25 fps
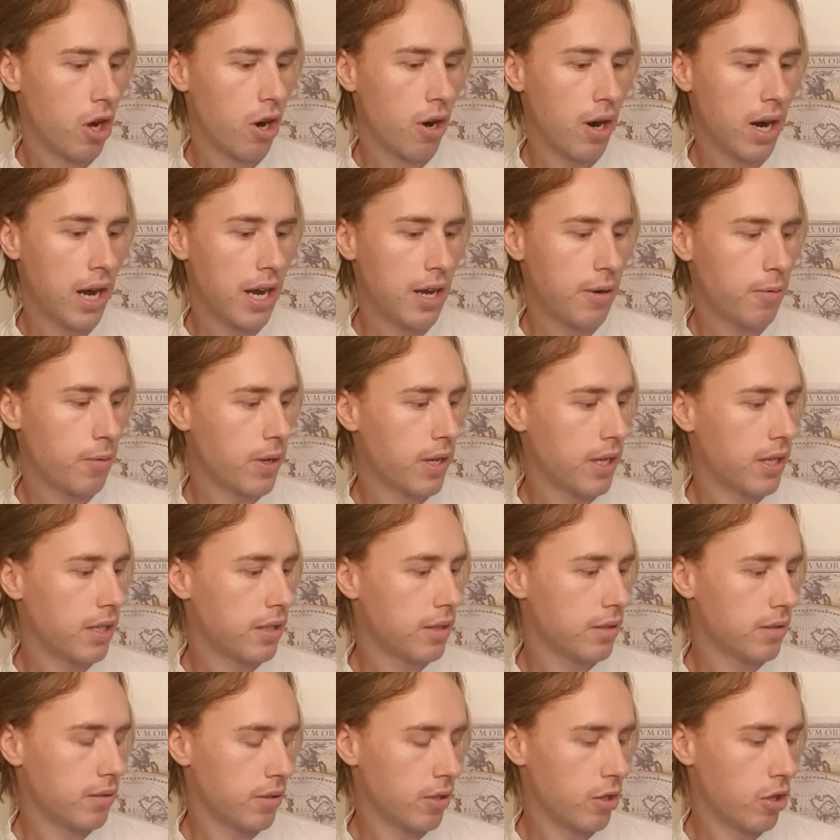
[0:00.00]
Alright,
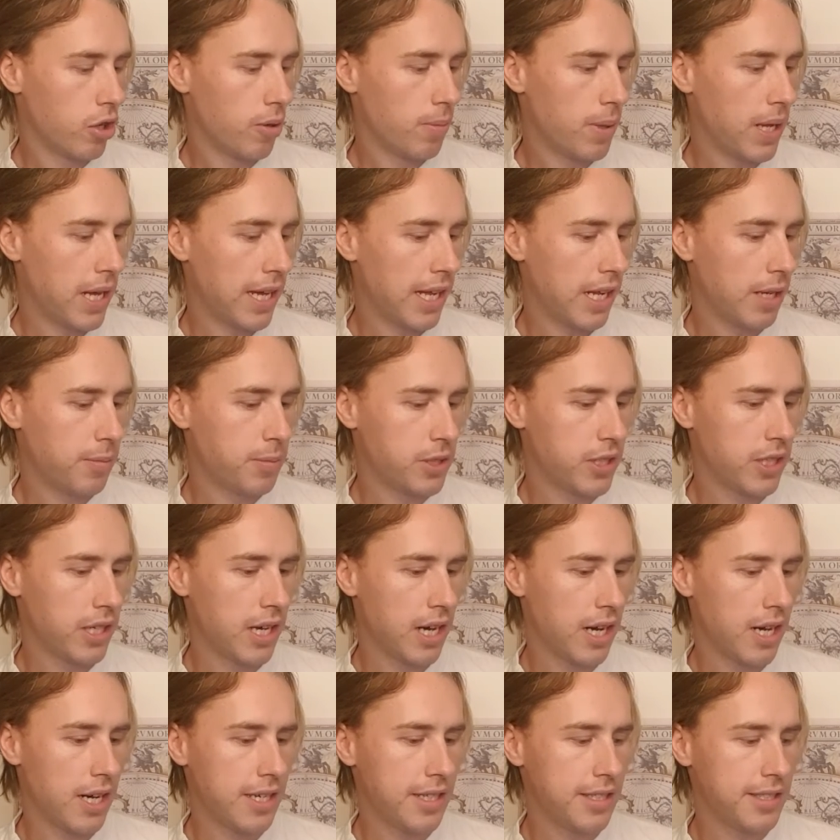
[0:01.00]
well, hope that helps
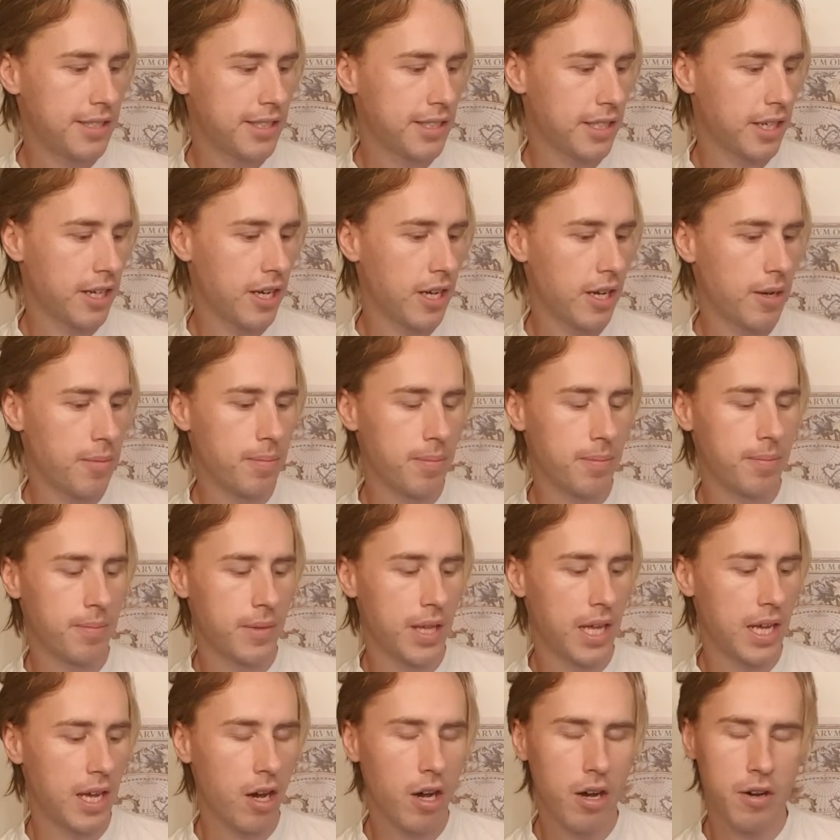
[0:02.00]
you guys.
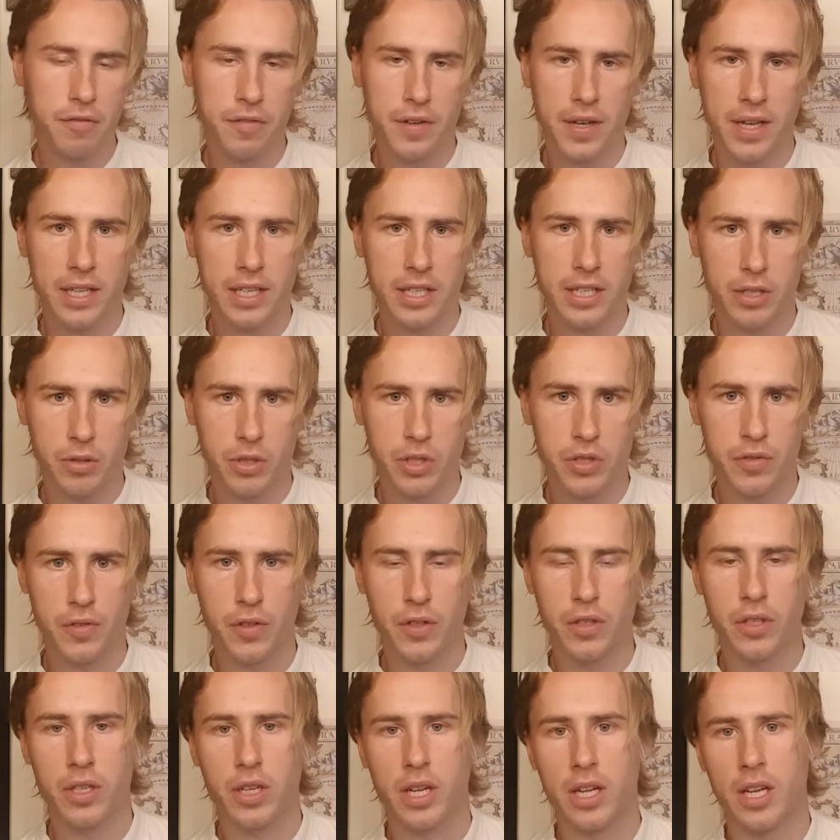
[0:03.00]
They are fairly
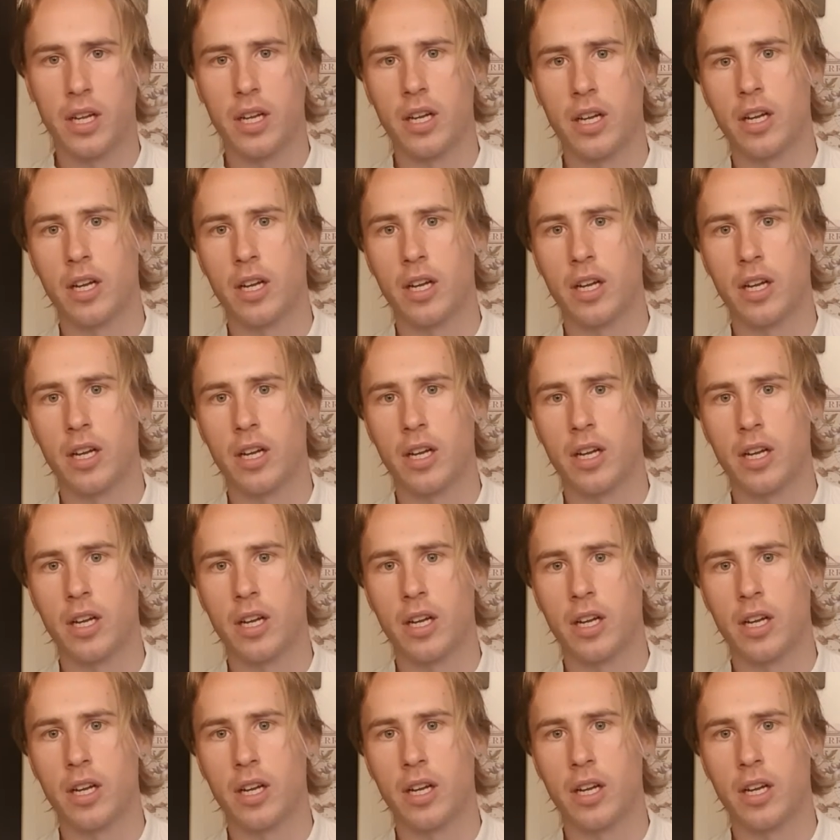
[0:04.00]
useful.